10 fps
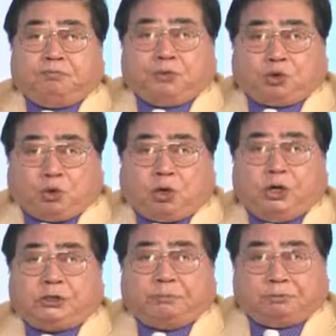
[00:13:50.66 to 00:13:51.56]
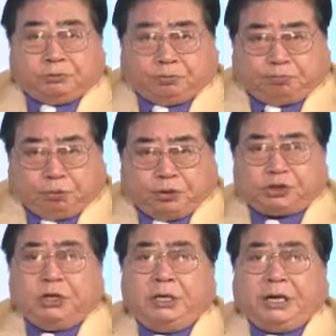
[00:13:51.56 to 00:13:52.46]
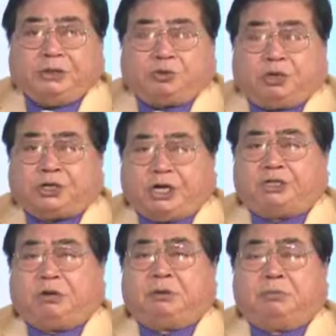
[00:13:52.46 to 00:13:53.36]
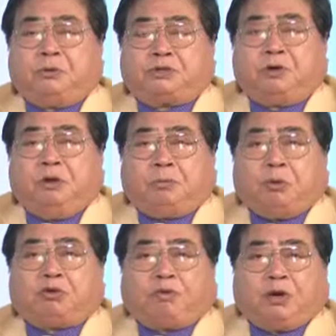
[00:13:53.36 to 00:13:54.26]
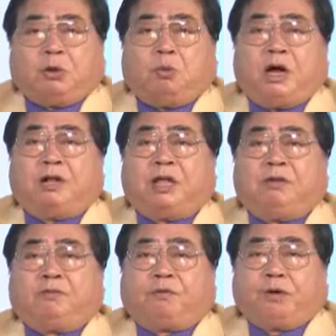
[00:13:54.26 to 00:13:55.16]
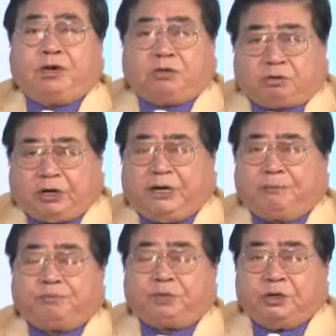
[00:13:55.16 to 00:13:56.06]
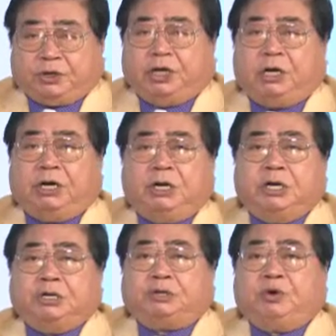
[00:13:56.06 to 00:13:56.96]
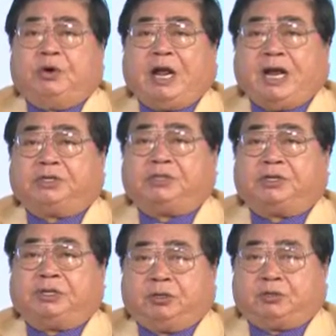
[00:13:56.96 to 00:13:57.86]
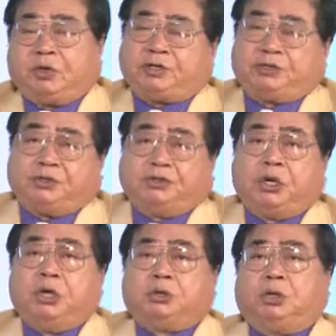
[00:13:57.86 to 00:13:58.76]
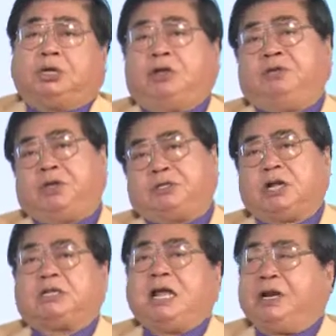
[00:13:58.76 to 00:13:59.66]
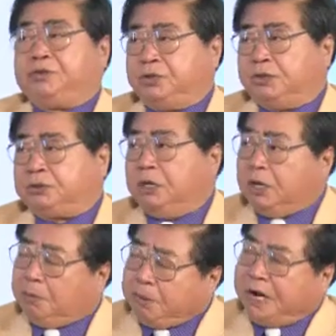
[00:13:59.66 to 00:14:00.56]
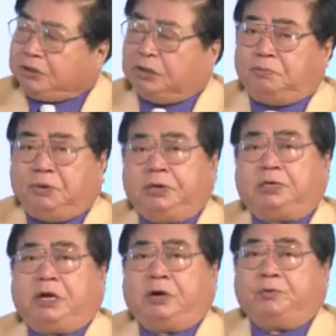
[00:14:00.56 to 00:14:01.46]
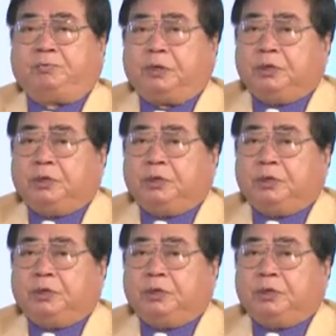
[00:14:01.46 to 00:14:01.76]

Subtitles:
George Bush and George H.W. Bush, both 41 and 43, here to answer those questions, to give his analysis. Back to the point, though.